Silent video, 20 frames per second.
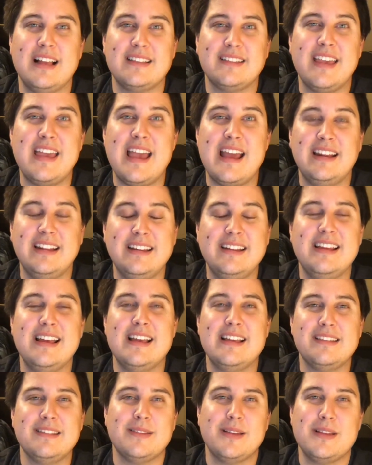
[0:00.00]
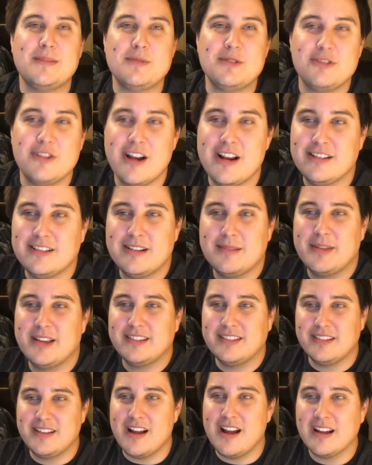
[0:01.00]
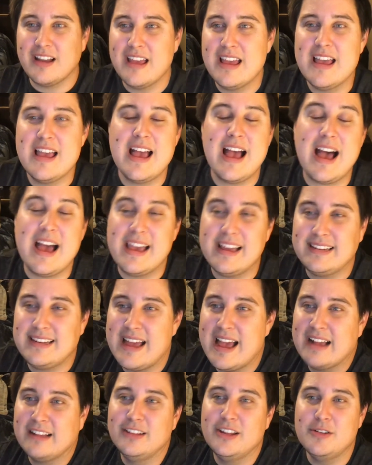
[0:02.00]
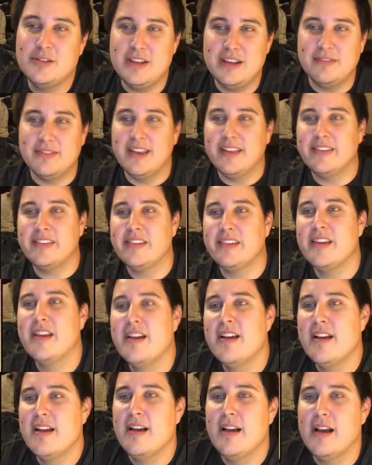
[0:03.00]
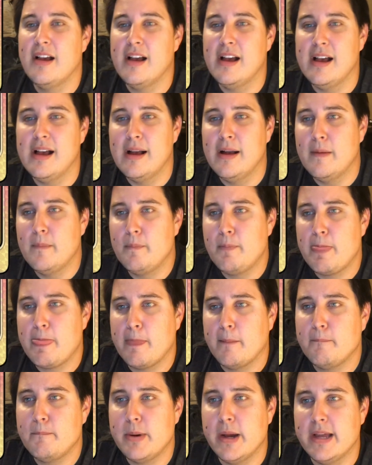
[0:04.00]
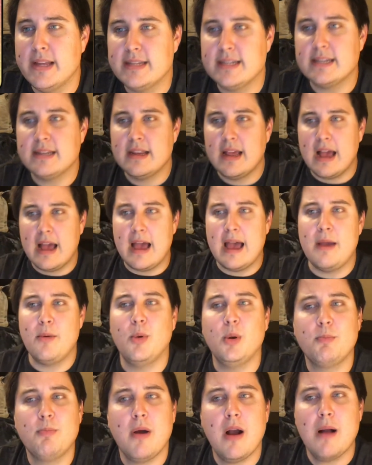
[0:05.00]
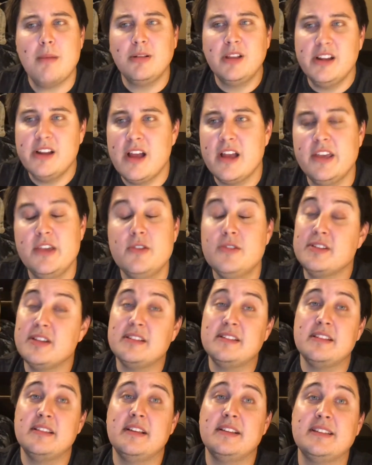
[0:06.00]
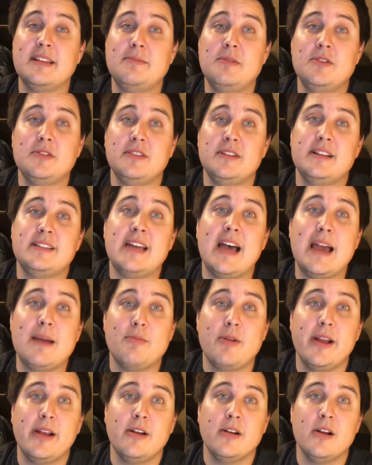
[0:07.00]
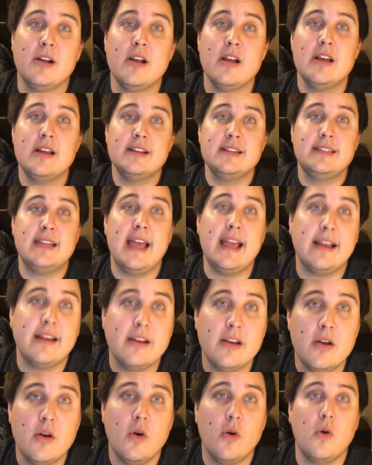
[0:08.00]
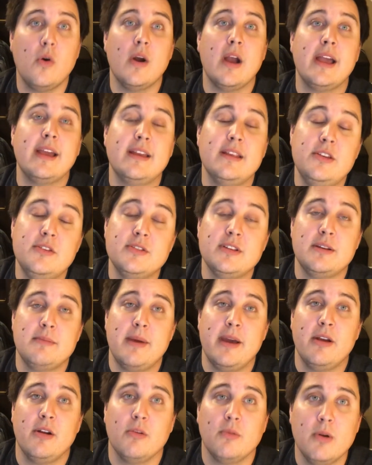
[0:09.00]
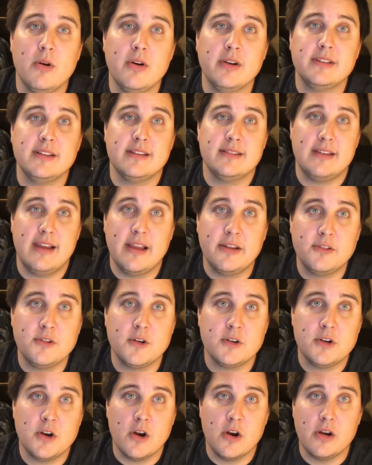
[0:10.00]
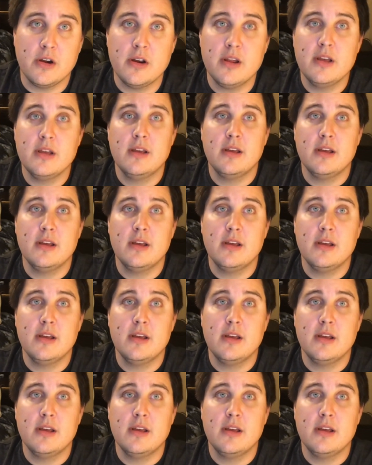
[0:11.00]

cannon, as Mr. Anderson likes to talk. High attack, low defense. But I would probably not use this unless I'm using a tiebreaker deck, or I can use it in my heroics as an extra turn